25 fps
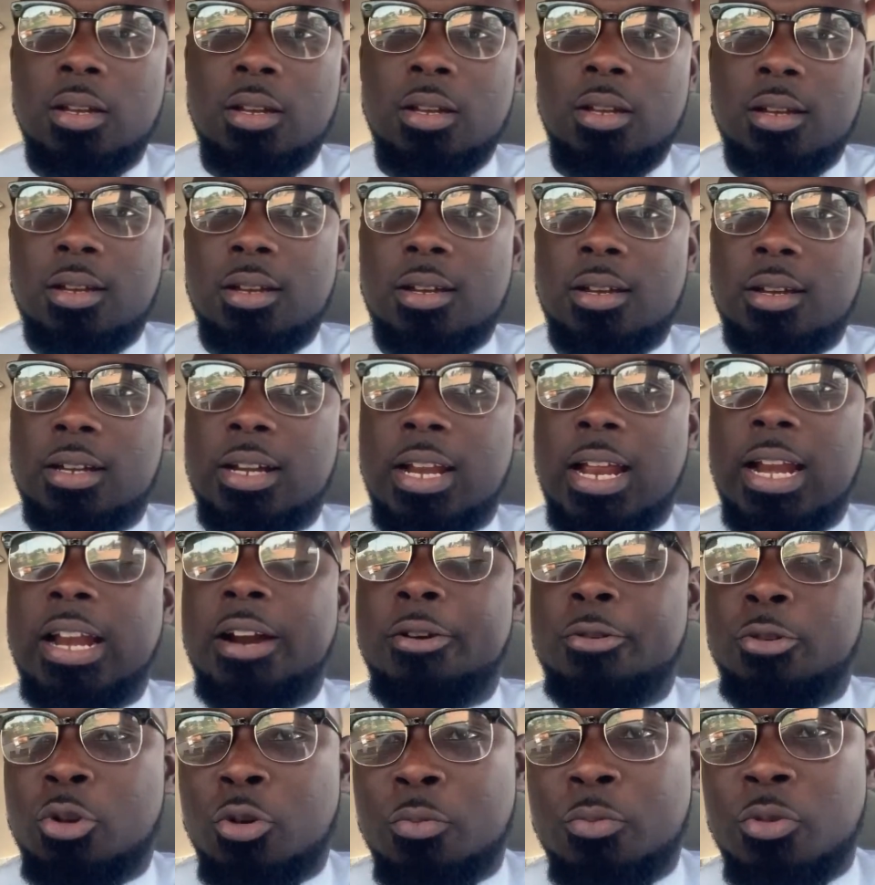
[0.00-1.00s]
Nana
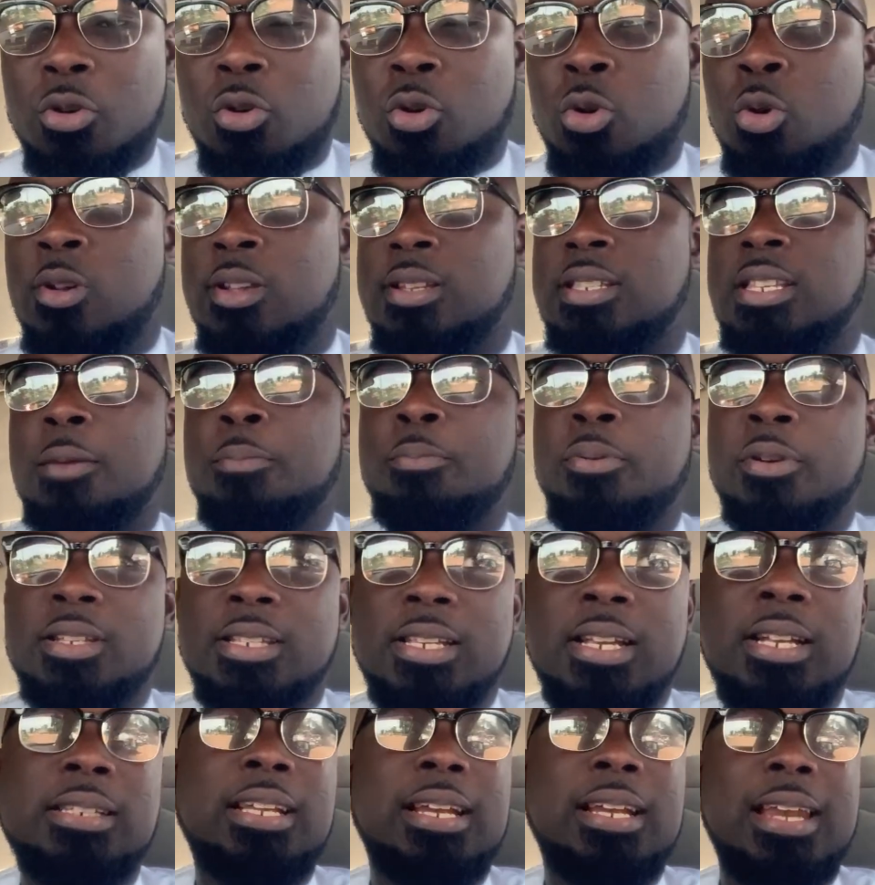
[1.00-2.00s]
Romeo, who is a
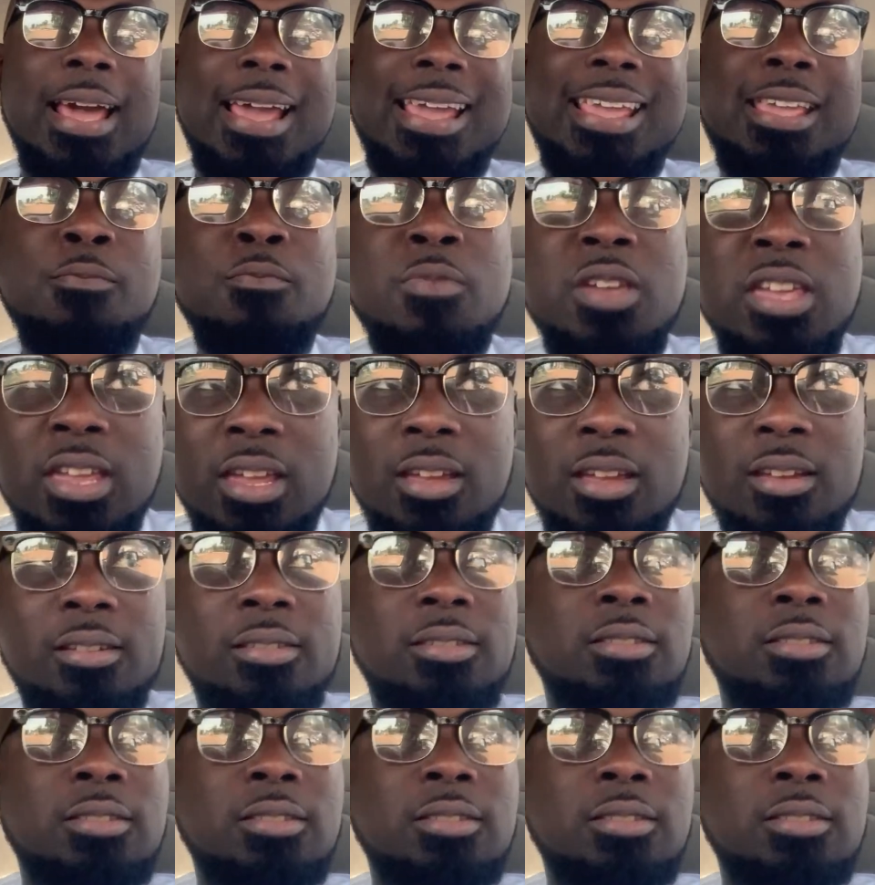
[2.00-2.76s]
presenter like me,